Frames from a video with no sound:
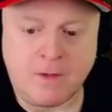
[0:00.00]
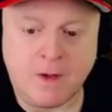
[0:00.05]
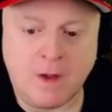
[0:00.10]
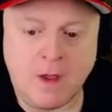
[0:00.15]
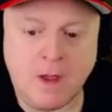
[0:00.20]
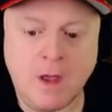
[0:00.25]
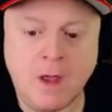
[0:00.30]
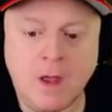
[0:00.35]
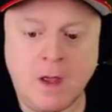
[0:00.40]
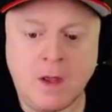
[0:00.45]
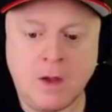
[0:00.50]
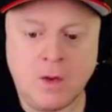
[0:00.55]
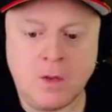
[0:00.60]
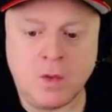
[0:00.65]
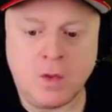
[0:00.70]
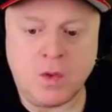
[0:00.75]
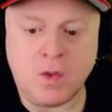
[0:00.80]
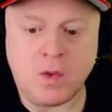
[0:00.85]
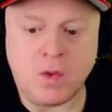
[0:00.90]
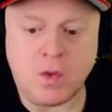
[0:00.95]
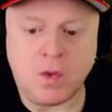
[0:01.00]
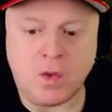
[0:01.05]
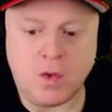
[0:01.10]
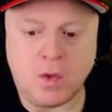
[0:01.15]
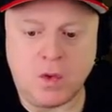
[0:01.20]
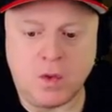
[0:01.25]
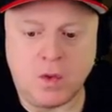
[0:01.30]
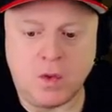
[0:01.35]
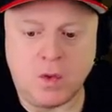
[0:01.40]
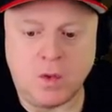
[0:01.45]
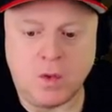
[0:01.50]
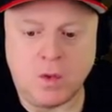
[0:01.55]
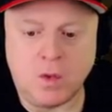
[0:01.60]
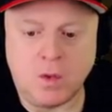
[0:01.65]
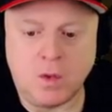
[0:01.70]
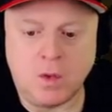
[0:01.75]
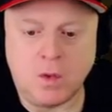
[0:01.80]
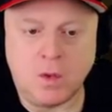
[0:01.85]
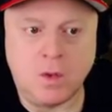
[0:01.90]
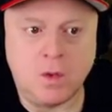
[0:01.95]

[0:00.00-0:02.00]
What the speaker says: (no one is talking)